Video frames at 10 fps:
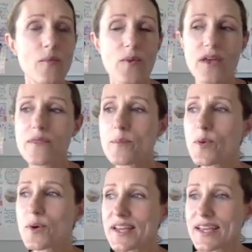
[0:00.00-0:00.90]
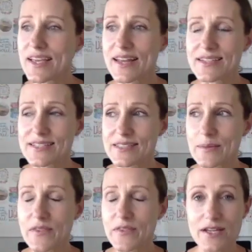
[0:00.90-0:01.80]
In the morning, and this is
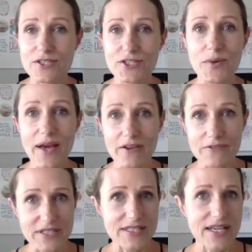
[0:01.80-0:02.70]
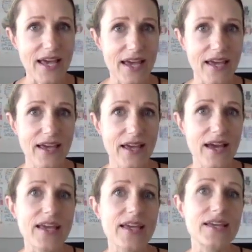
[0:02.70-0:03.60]
something that I do every day,
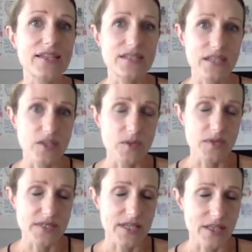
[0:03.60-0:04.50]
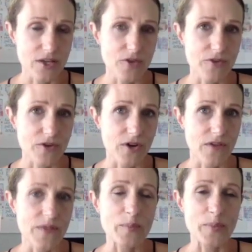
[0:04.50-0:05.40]
I continuously look for
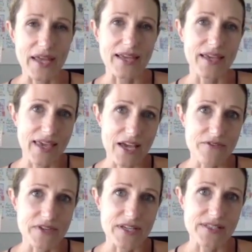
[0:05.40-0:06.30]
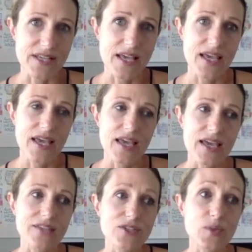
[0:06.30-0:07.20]
the blank canvas.
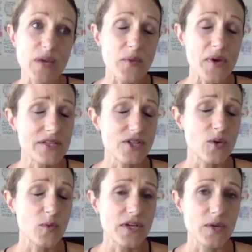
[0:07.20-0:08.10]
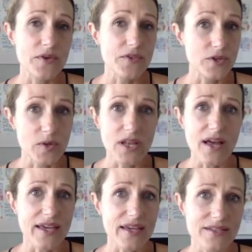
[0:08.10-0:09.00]
It's a great way to start working with a new
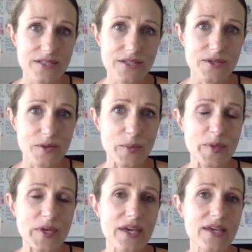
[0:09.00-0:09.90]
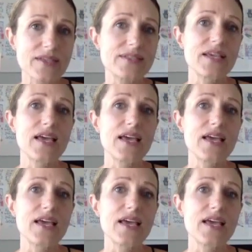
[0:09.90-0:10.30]
client too, because